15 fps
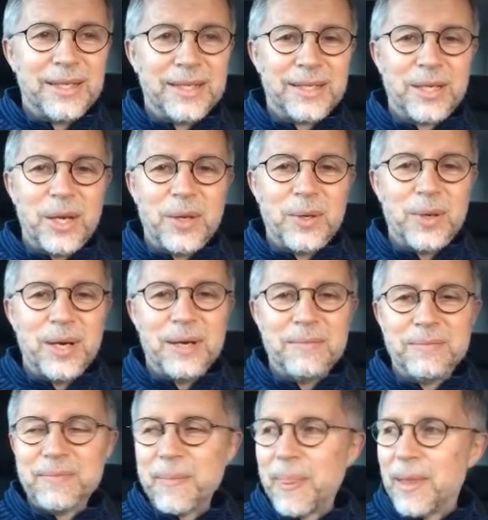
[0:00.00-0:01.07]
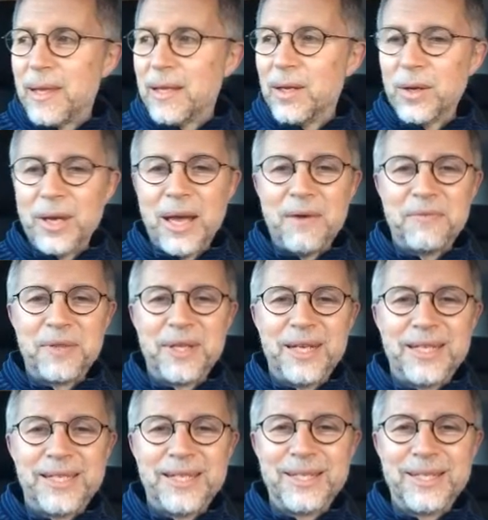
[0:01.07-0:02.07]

So look out for the next